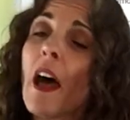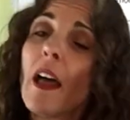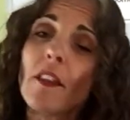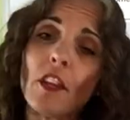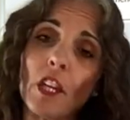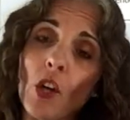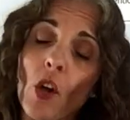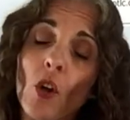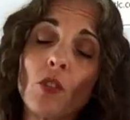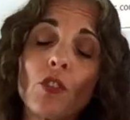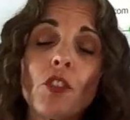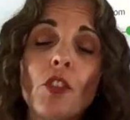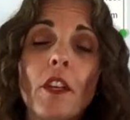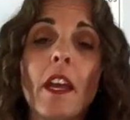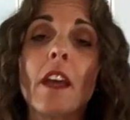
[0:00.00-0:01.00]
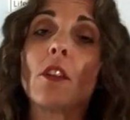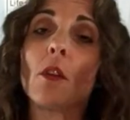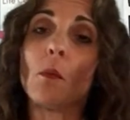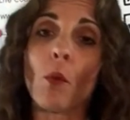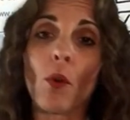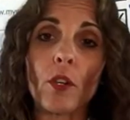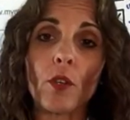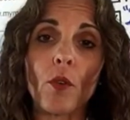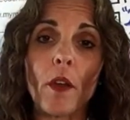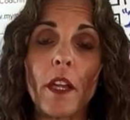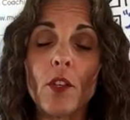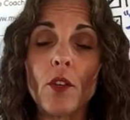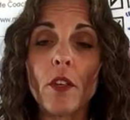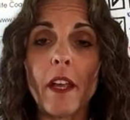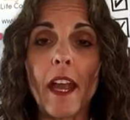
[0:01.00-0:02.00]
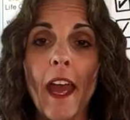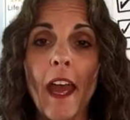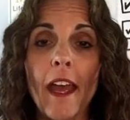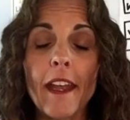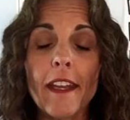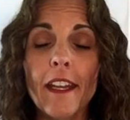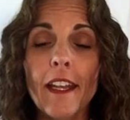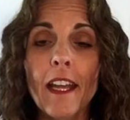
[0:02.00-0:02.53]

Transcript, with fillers: The older you get, the more gray you get.